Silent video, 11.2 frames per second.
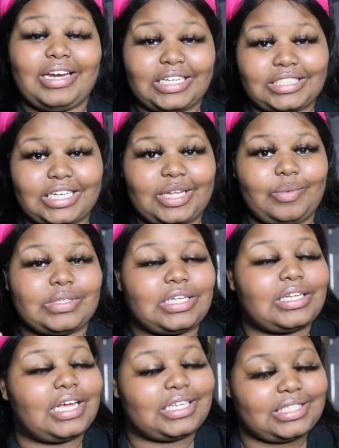initially was
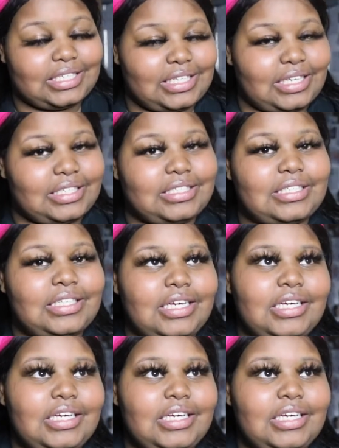a Lexus